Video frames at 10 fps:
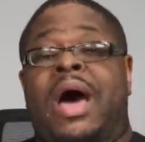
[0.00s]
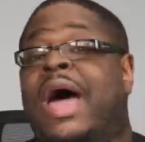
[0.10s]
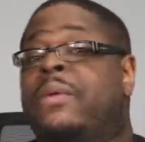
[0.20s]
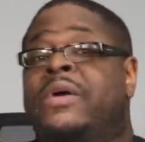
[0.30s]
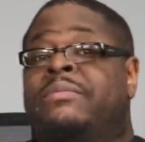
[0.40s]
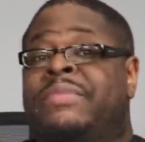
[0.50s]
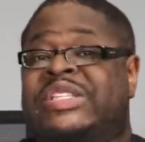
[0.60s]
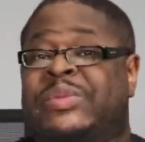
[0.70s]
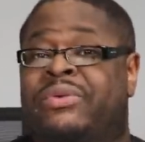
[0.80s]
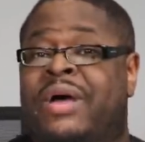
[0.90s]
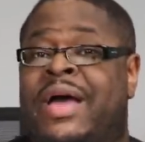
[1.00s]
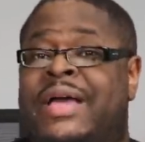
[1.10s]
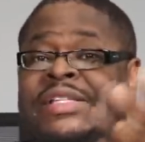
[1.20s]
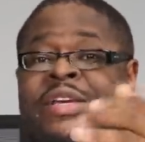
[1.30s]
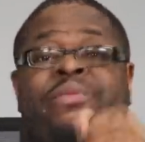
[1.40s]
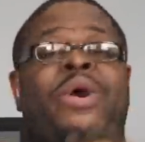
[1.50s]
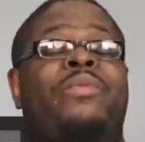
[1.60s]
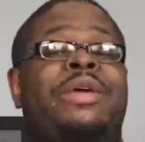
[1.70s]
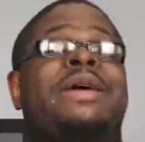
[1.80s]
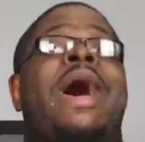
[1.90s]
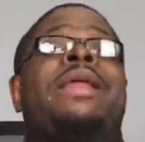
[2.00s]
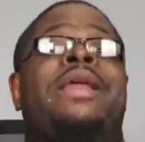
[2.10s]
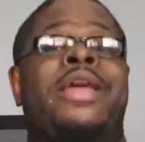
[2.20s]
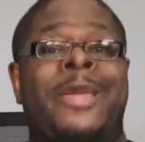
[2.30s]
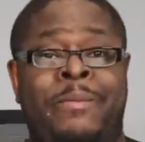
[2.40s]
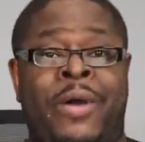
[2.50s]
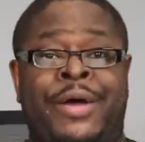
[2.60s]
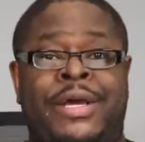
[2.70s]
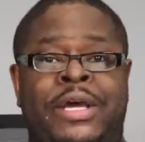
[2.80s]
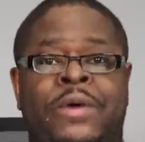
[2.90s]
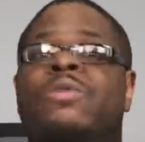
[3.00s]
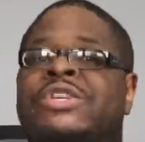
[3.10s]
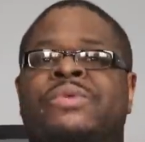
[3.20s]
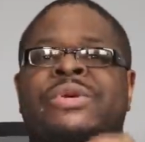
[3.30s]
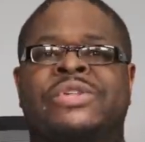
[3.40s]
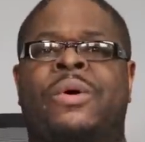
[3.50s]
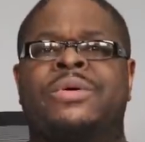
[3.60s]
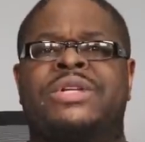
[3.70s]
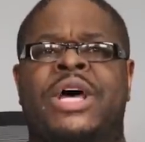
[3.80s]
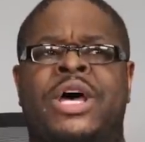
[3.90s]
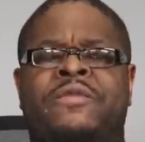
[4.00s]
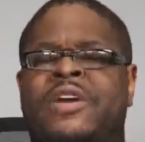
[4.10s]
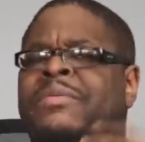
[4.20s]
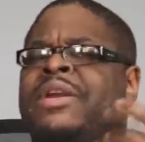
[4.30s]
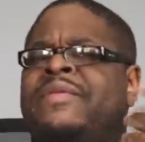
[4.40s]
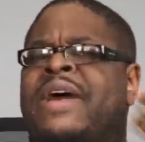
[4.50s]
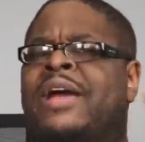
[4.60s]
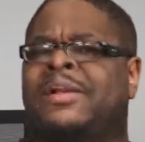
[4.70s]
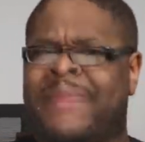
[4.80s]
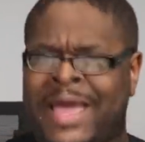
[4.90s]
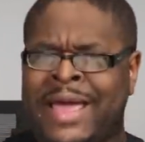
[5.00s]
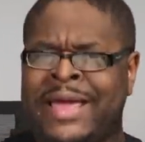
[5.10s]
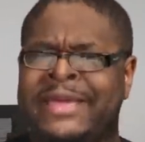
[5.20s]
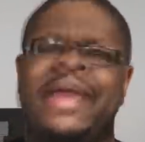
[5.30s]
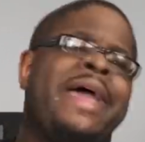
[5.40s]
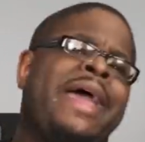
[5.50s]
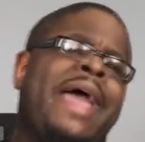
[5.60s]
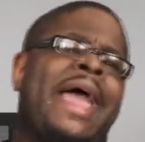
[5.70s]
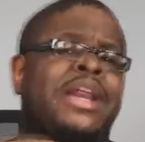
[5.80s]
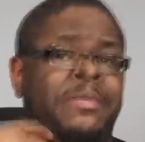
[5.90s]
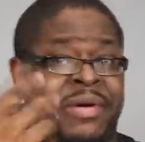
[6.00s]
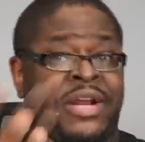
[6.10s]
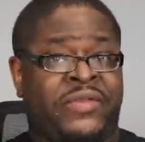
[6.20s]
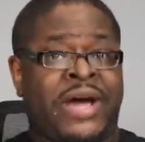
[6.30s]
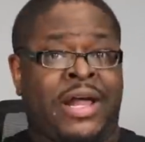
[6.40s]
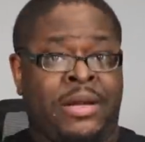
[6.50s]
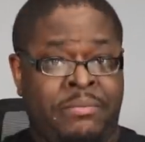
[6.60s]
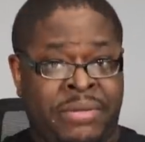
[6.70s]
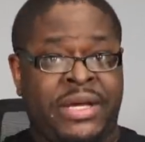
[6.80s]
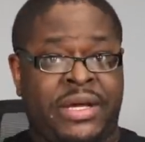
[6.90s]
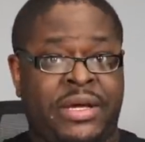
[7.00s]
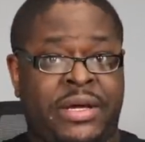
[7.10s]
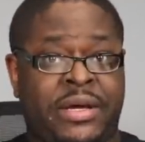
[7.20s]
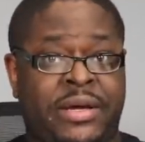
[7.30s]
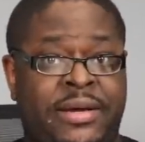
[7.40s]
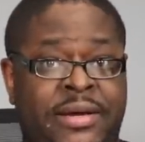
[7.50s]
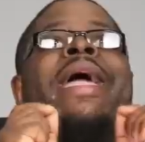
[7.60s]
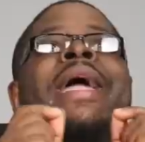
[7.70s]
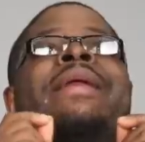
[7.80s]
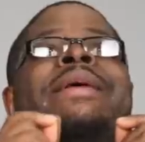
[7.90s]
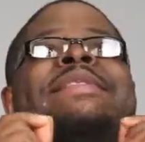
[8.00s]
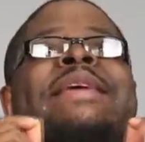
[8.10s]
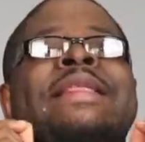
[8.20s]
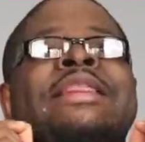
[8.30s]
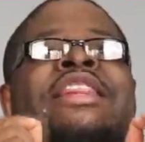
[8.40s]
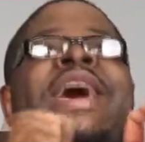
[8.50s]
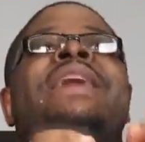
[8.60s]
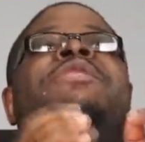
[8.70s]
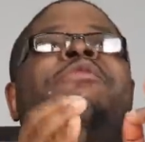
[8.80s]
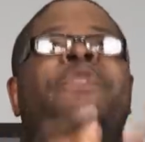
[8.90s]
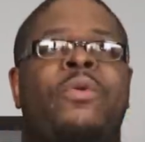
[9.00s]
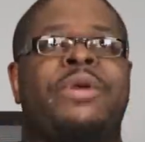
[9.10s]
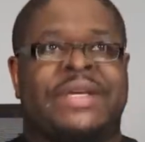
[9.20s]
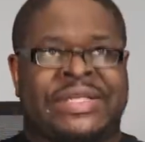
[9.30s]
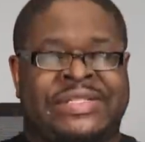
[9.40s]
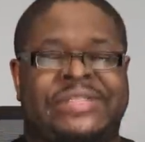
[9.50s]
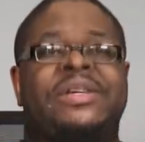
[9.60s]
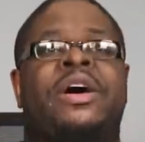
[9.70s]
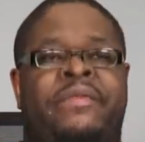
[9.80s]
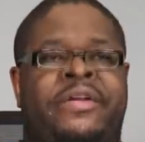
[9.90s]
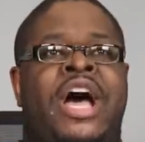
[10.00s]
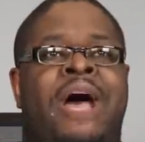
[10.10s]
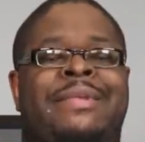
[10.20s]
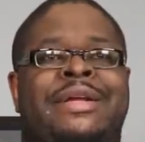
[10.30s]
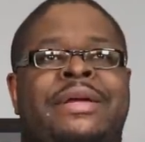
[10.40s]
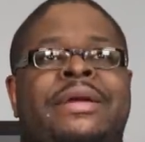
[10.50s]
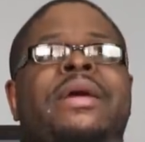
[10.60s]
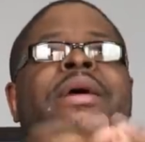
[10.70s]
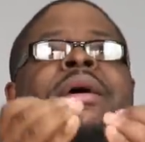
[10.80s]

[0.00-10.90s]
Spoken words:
I wouldn't be surprised if what we got in Hitmonkey was a result of a bit of column A and a bit of column B. And it's in that focus of comedy